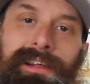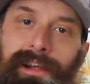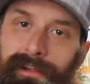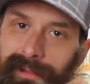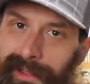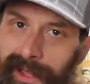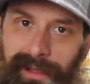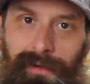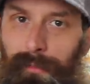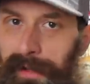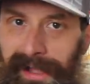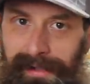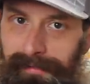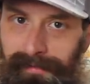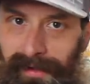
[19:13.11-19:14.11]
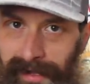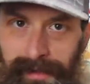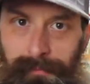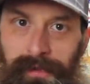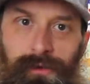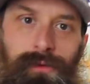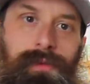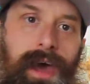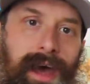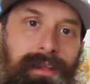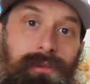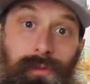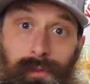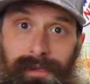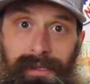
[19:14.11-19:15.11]
Now, you can't go back in time and do
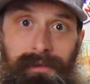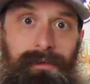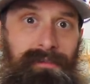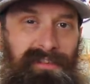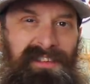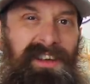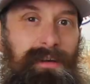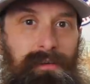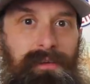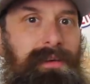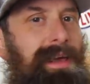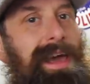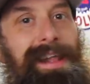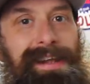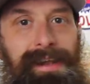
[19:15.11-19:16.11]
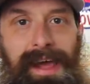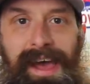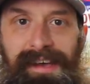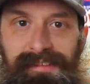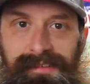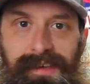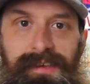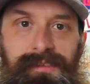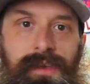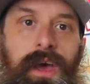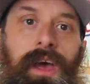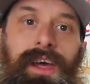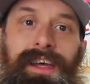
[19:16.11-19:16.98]
that, so we need to just kind of look at it as is.